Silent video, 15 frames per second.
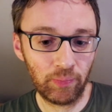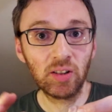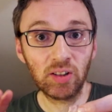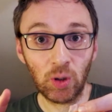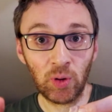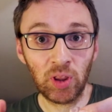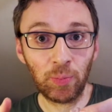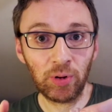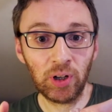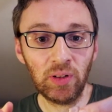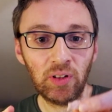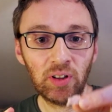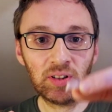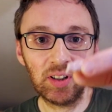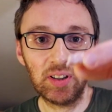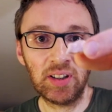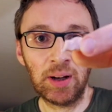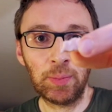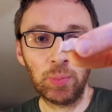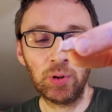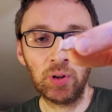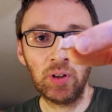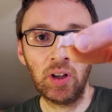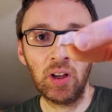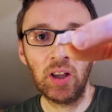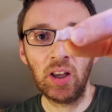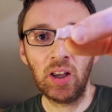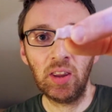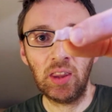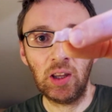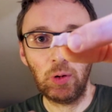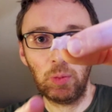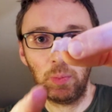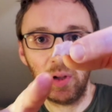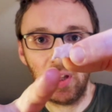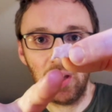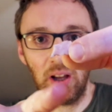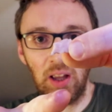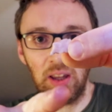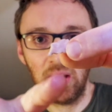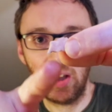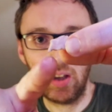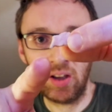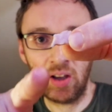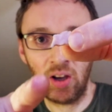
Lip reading: So in the previous example, there would be a